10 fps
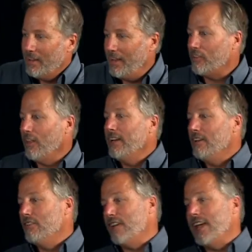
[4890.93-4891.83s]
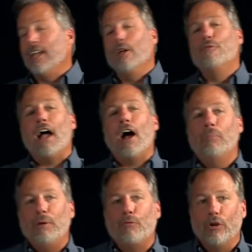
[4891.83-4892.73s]
It's like taking a vow
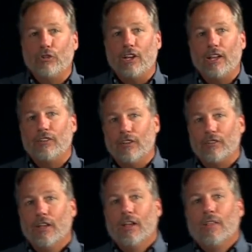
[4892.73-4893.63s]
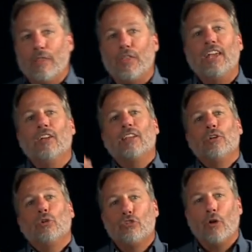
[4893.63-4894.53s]
before Jesus that the
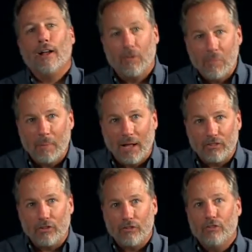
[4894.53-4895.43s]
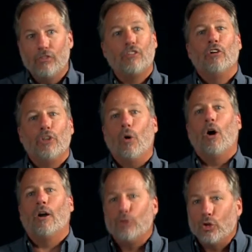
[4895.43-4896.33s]
illegal drugs I'm about to sell you
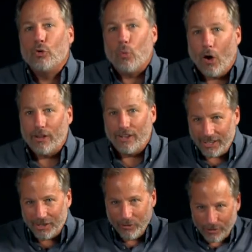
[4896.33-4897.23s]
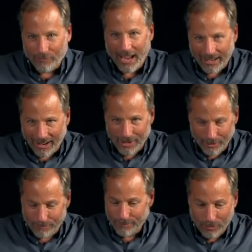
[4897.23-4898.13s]
are of good quality. You know, it's of that kind
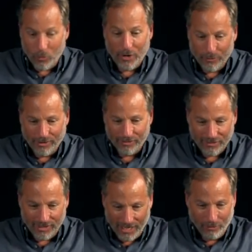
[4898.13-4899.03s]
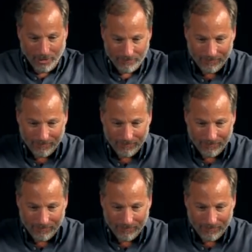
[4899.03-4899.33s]
of weirdness. Anyway.